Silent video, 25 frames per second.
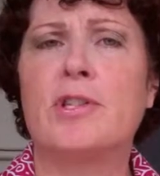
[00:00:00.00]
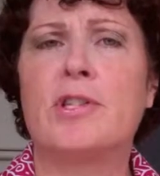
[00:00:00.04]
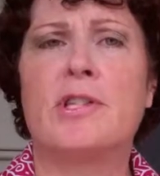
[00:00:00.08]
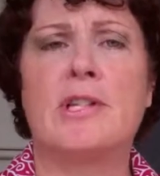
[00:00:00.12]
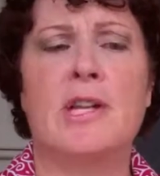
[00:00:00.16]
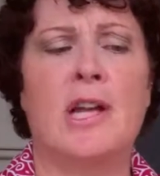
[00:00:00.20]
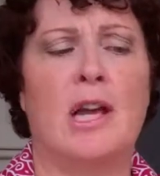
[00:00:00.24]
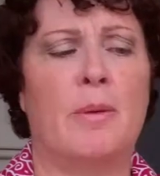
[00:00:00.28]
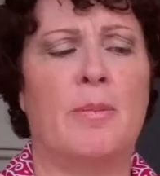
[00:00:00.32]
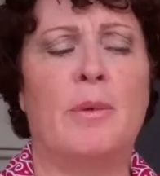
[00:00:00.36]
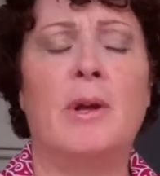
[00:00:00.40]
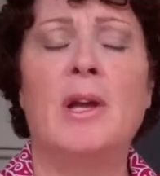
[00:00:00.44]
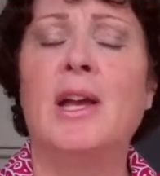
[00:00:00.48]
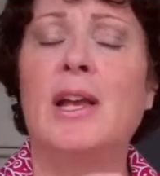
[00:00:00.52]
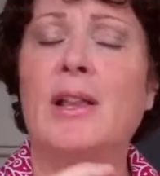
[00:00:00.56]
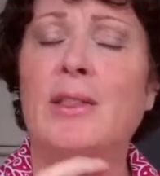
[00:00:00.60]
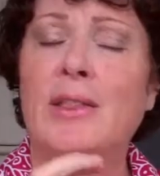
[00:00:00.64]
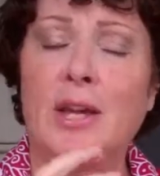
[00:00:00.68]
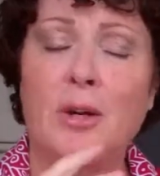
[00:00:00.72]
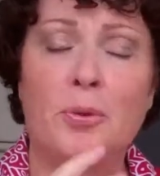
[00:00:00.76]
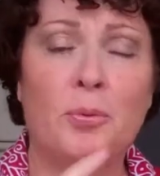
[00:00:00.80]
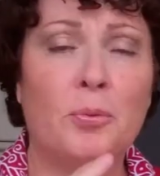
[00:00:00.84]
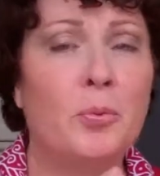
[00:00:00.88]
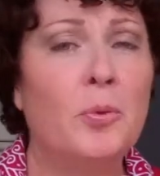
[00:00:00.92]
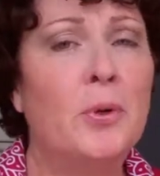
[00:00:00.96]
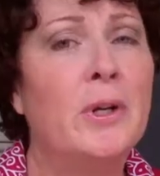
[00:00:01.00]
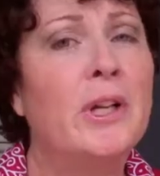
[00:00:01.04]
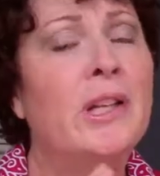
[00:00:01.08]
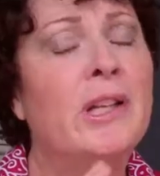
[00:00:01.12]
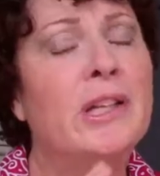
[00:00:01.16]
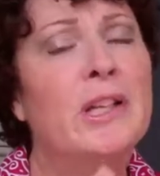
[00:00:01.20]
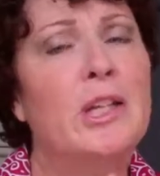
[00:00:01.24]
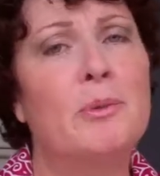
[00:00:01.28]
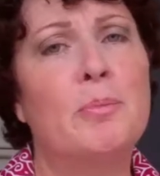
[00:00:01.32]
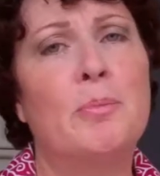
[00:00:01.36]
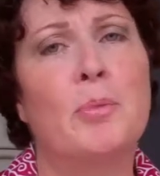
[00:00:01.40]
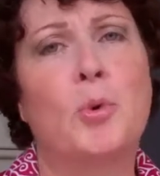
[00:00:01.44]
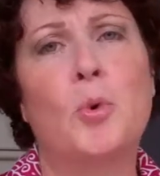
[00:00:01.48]
step, that
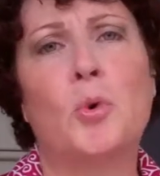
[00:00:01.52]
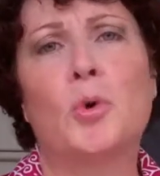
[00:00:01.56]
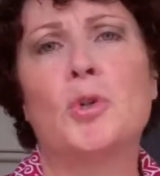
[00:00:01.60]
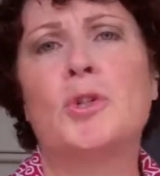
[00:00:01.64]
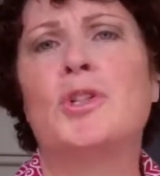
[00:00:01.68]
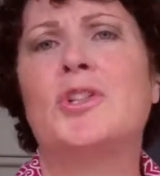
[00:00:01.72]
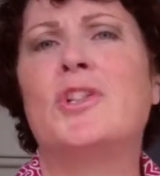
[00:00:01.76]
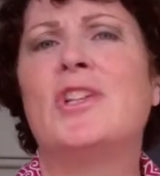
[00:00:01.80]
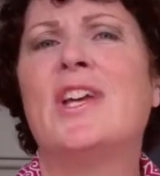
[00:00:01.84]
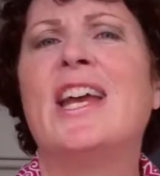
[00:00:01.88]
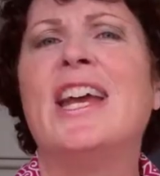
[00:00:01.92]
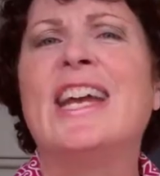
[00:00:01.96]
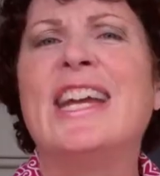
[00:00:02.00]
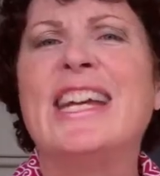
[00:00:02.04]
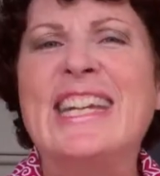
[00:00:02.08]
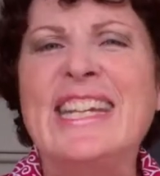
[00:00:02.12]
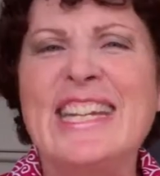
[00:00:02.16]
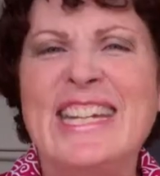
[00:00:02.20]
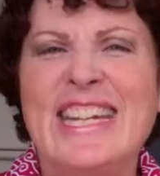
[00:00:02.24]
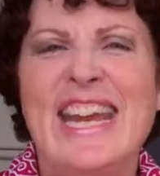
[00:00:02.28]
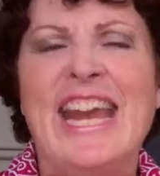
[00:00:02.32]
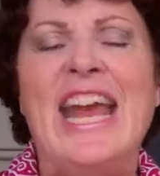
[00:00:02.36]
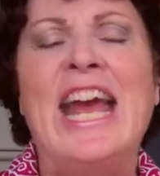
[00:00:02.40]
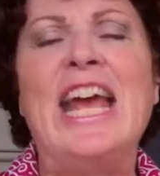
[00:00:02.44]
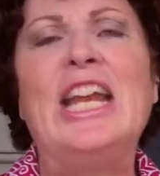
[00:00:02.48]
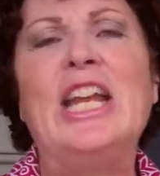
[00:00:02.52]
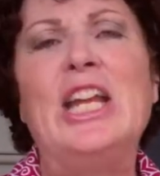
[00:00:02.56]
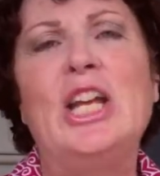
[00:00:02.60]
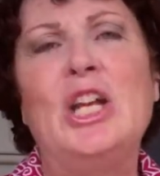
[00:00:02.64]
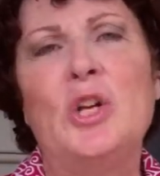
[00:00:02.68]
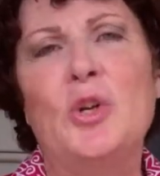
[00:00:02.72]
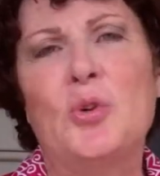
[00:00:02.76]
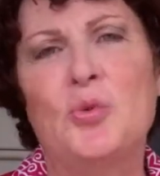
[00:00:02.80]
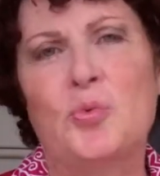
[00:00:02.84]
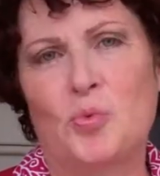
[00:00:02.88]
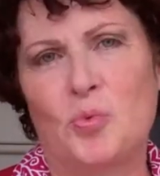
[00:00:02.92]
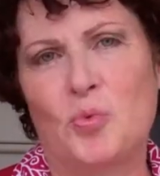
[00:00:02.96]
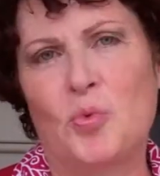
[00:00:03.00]
really important
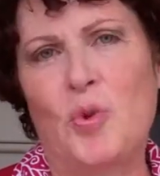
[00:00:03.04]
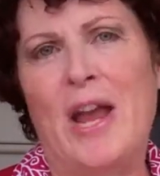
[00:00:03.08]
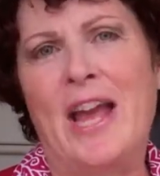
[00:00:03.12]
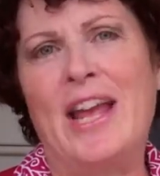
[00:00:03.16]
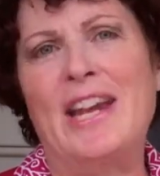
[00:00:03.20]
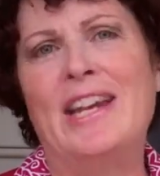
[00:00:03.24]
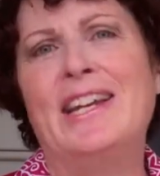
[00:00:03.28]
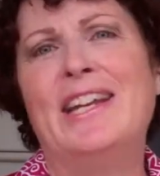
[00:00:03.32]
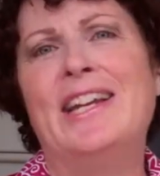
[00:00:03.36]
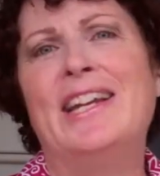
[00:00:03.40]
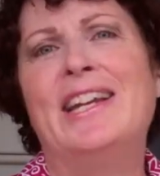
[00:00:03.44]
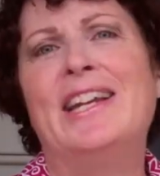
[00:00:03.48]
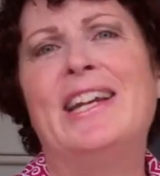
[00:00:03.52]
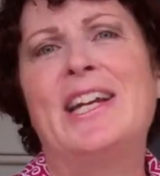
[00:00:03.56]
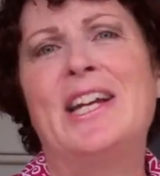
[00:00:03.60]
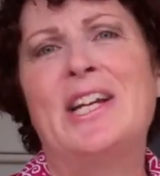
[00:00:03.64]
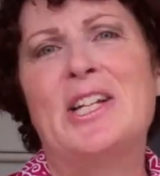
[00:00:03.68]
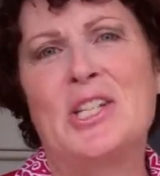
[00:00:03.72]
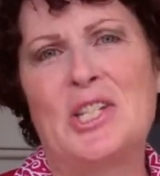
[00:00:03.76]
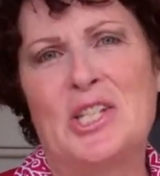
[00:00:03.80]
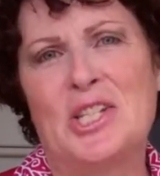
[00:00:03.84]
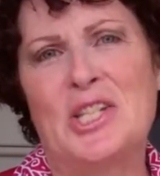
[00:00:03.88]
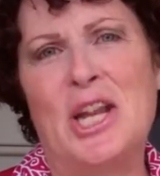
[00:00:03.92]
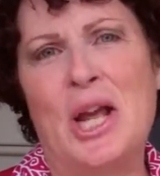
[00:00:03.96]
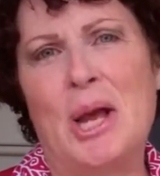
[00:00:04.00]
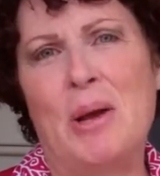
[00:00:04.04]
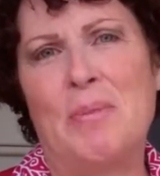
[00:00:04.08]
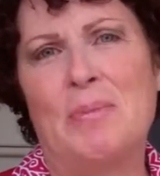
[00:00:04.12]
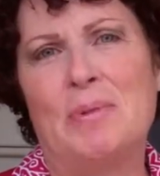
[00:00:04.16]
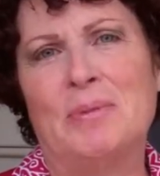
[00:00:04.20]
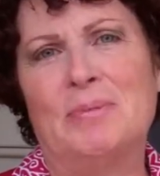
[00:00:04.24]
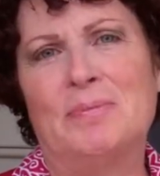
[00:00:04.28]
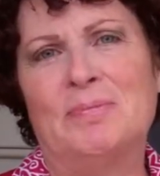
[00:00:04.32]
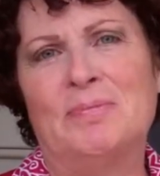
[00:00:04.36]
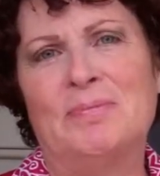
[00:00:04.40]
getting ready step.